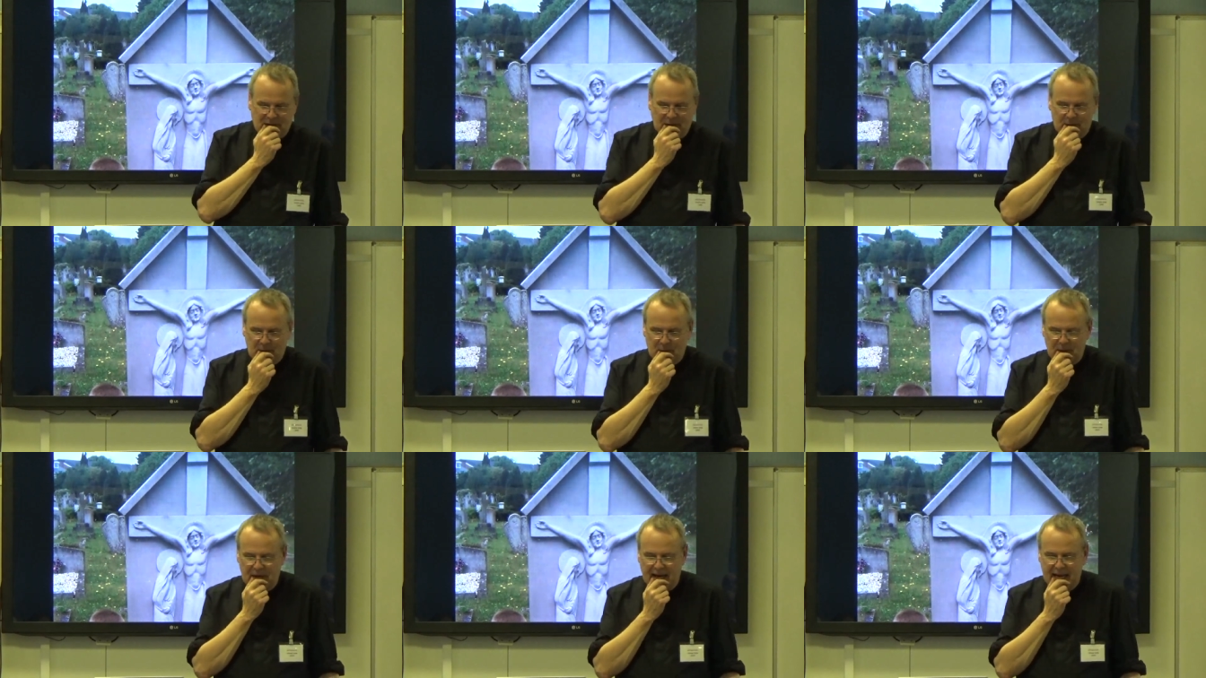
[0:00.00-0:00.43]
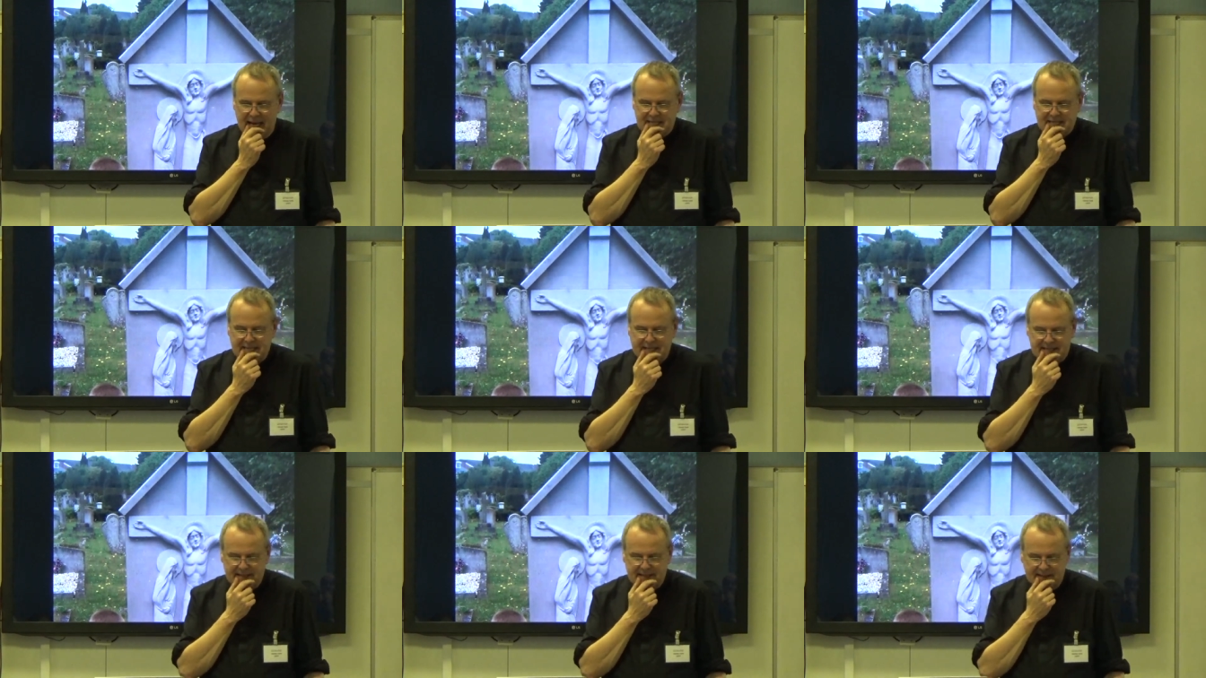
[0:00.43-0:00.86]

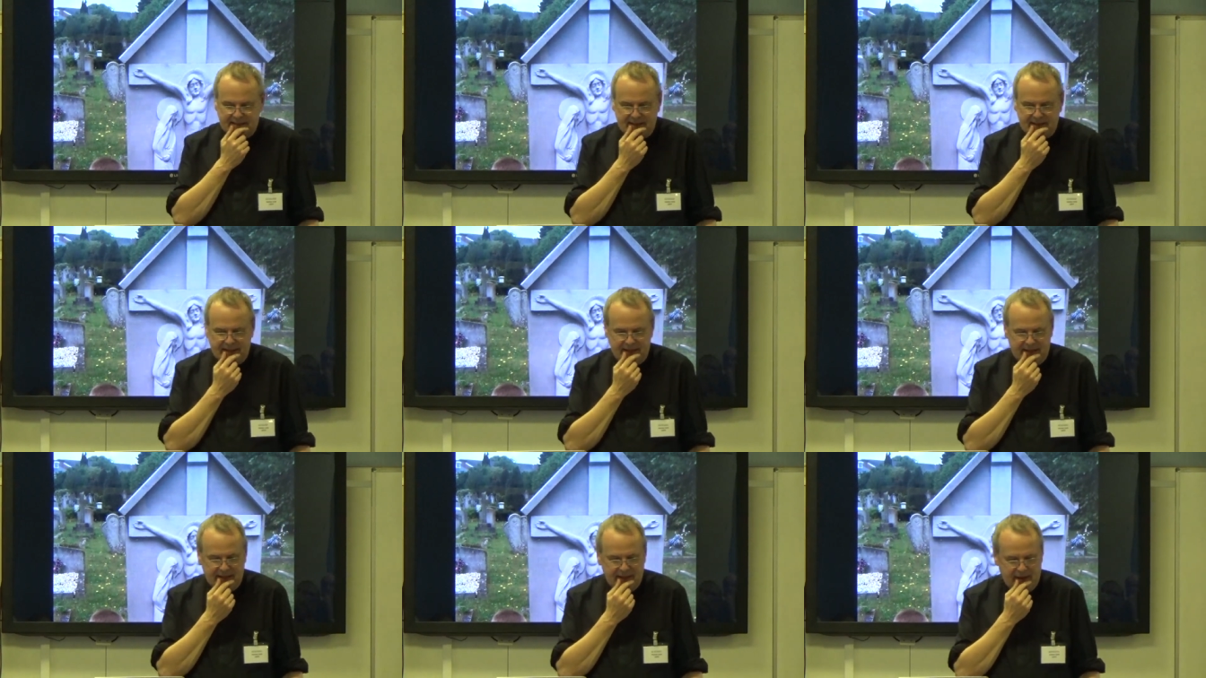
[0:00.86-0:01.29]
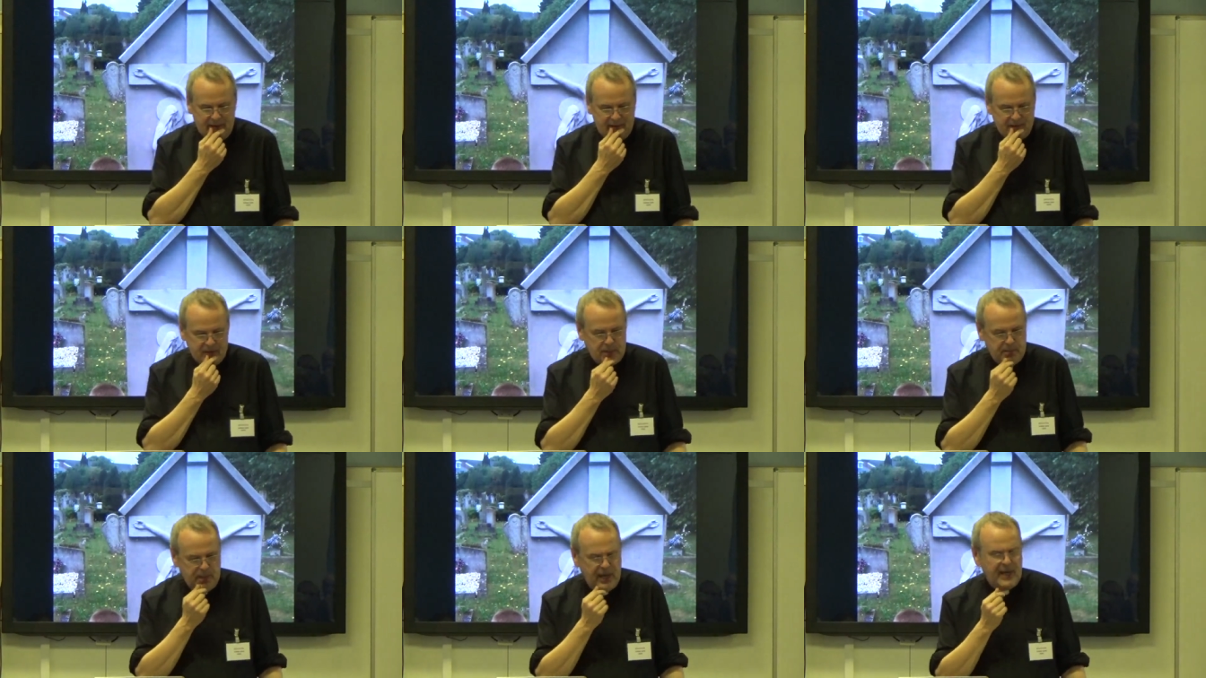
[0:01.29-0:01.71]
coordinated the, uh,
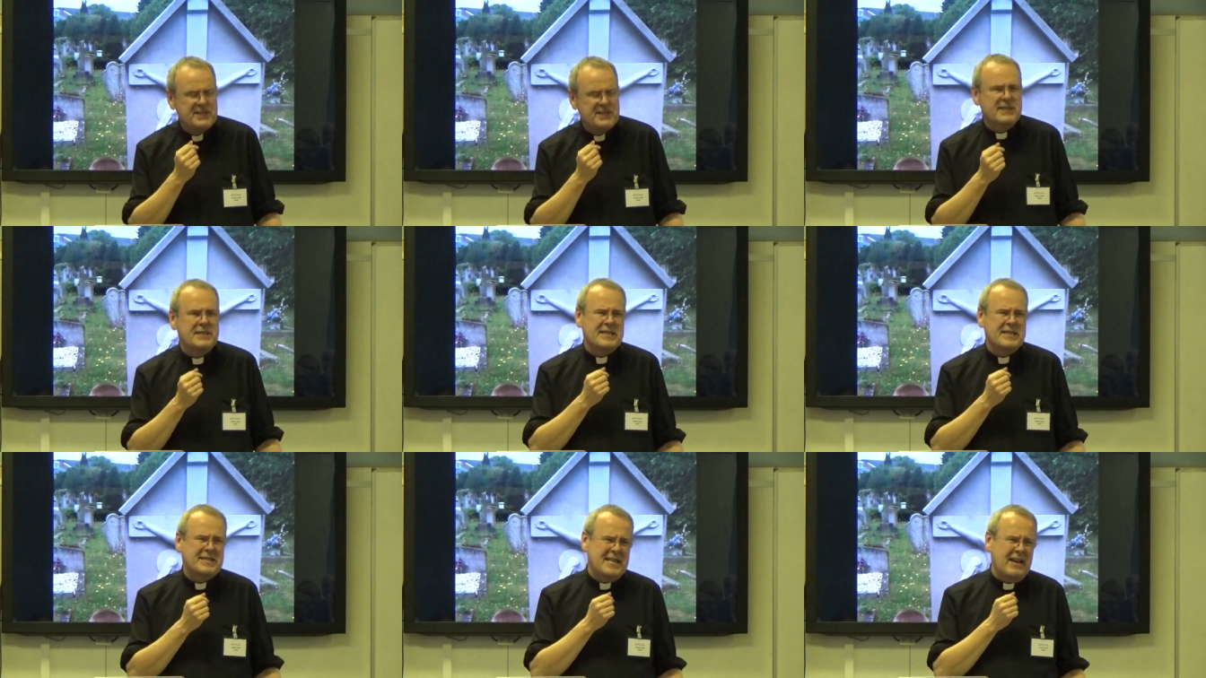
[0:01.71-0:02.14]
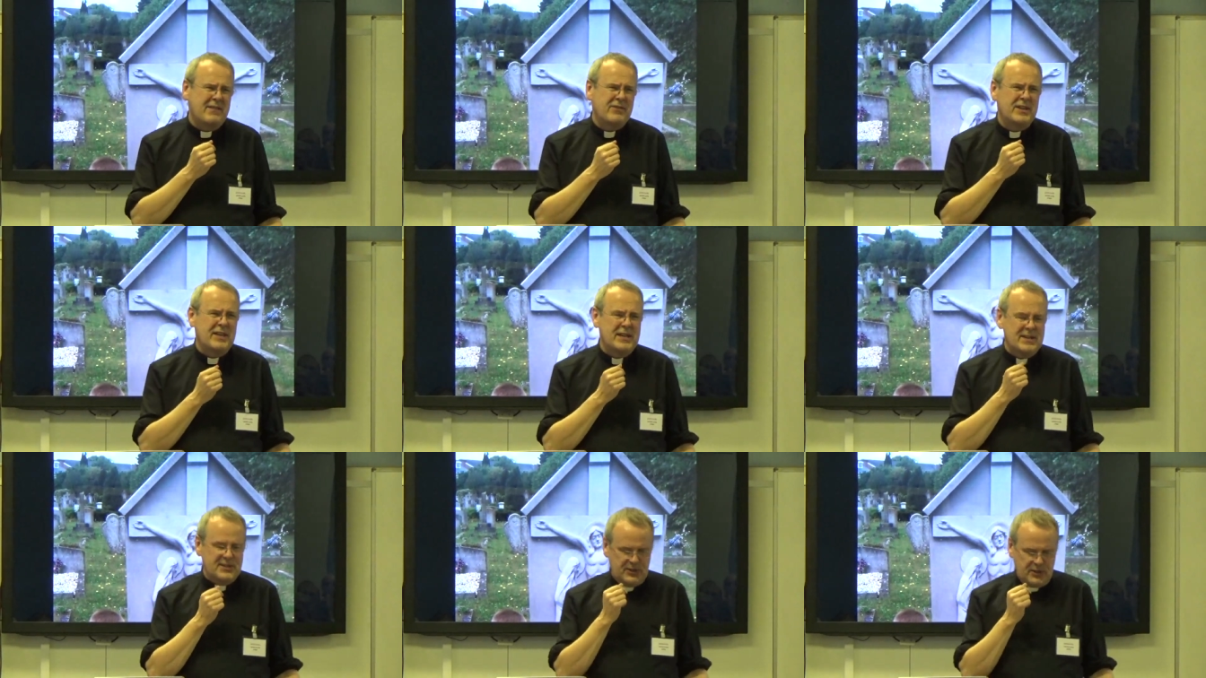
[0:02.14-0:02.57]
for the past seven
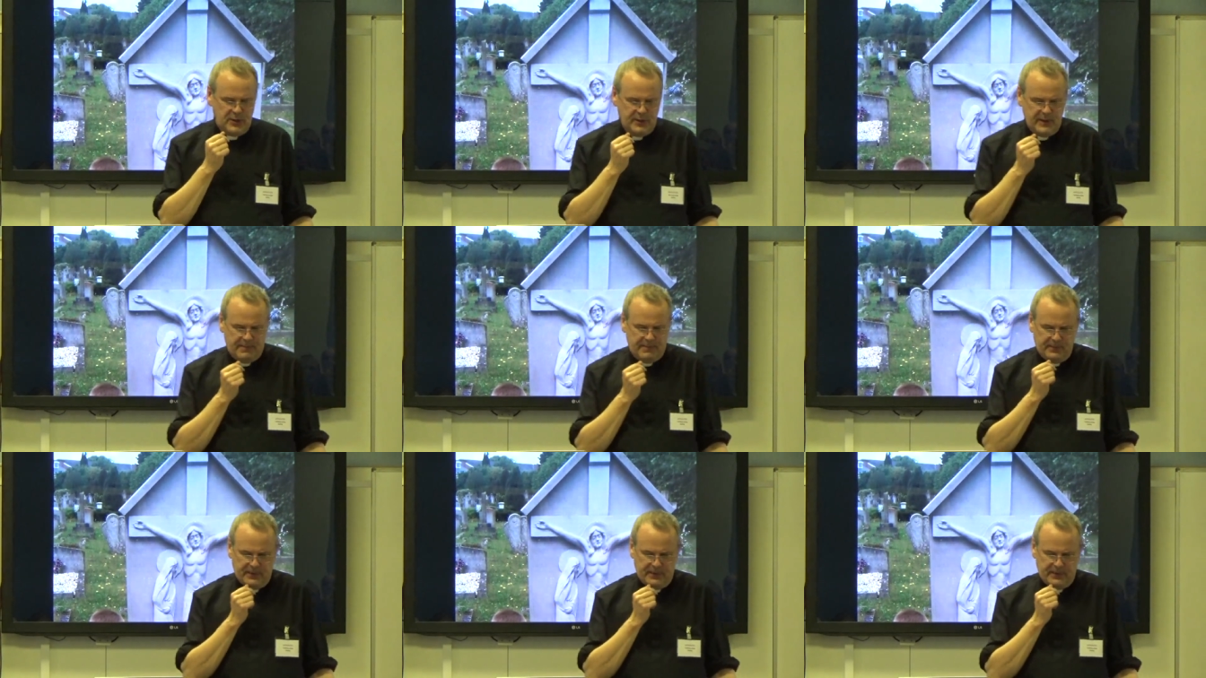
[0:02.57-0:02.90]
years, Stuart,